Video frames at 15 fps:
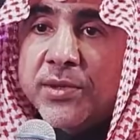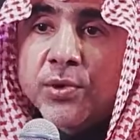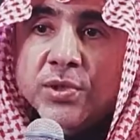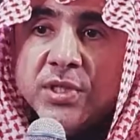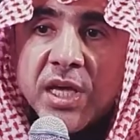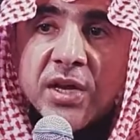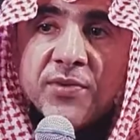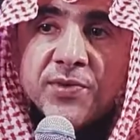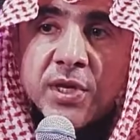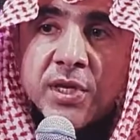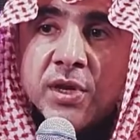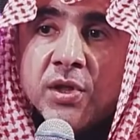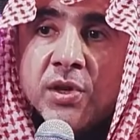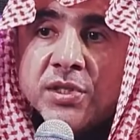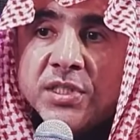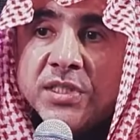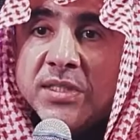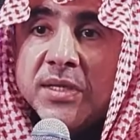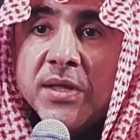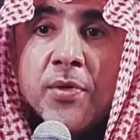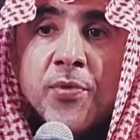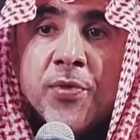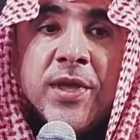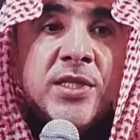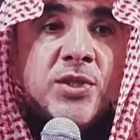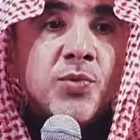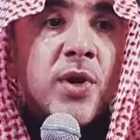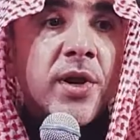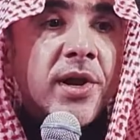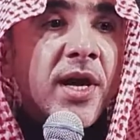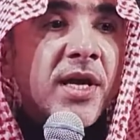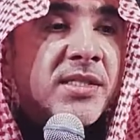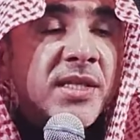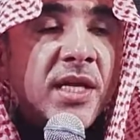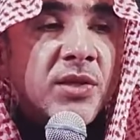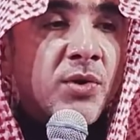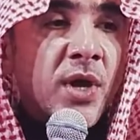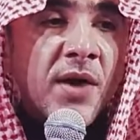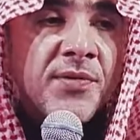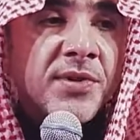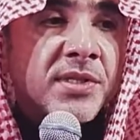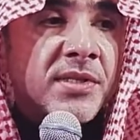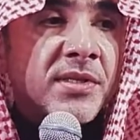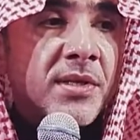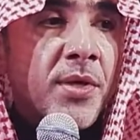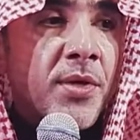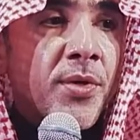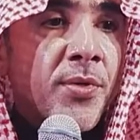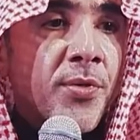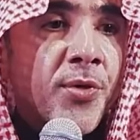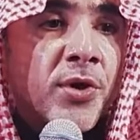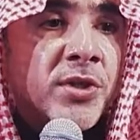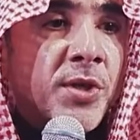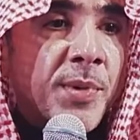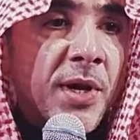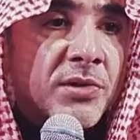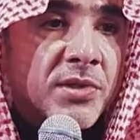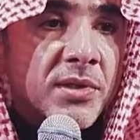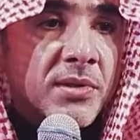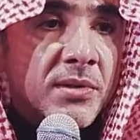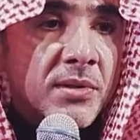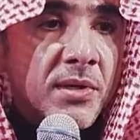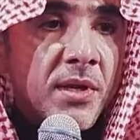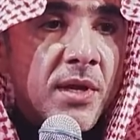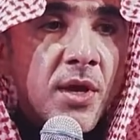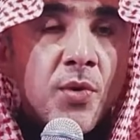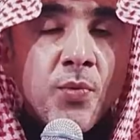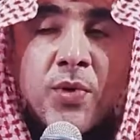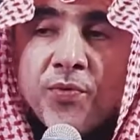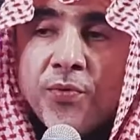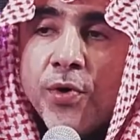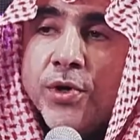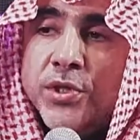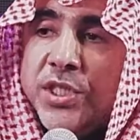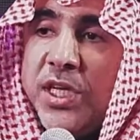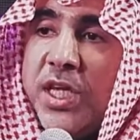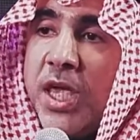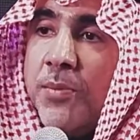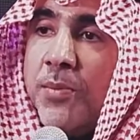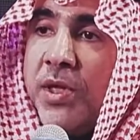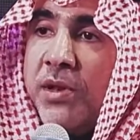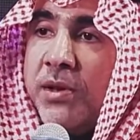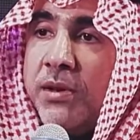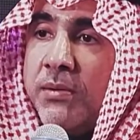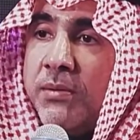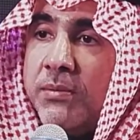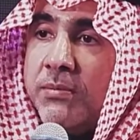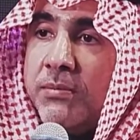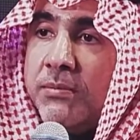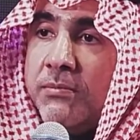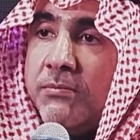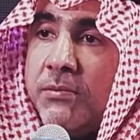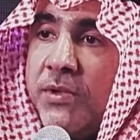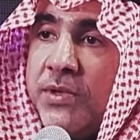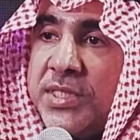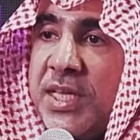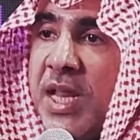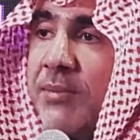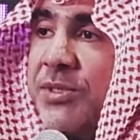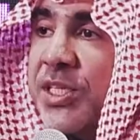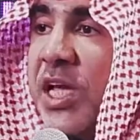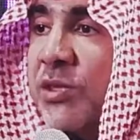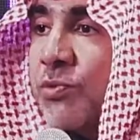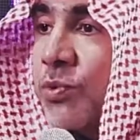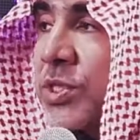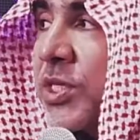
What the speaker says: those kind of technologies, things will rise that you haven't thought about. When 4G came in, Snapchat was